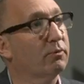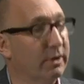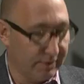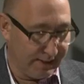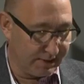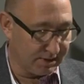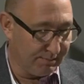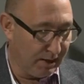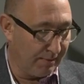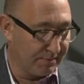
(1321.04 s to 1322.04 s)
the real needs
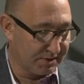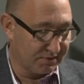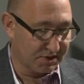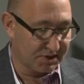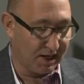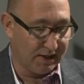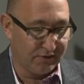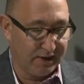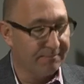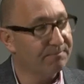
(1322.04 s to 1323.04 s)
and purpose of
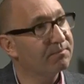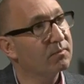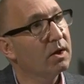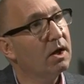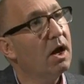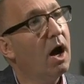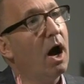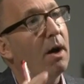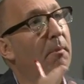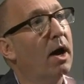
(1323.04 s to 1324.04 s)
society.
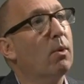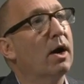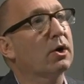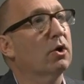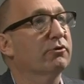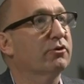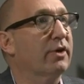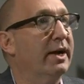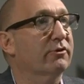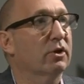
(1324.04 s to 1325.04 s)
My work
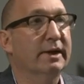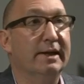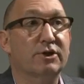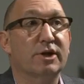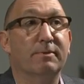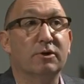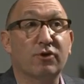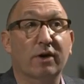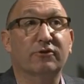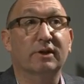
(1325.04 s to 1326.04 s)
concentrates on leadership and
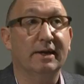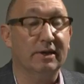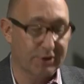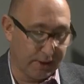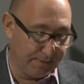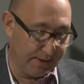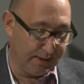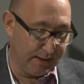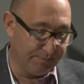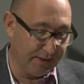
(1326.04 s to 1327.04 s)
trusted leadership
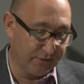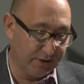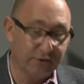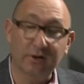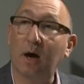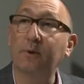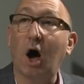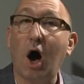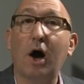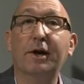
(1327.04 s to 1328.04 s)
in business, and I would
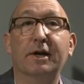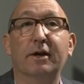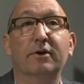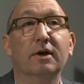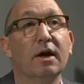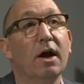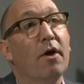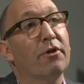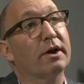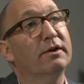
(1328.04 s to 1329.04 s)
argue
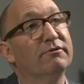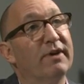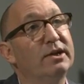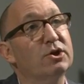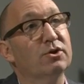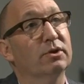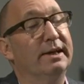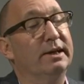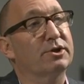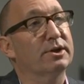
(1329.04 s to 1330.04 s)
that conventional
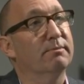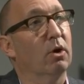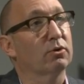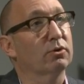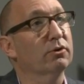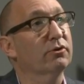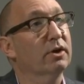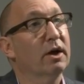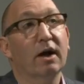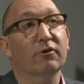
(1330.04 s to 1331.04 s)
leadership
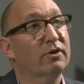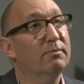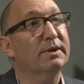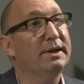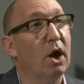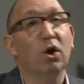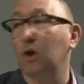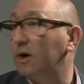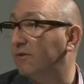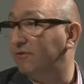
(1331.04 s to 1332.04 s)
models are simply no
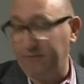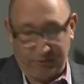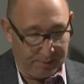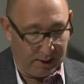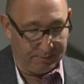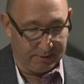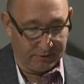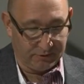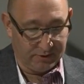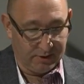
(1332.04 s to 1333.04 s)
longer fit for
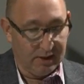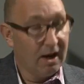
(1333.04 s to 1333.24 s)
purpose.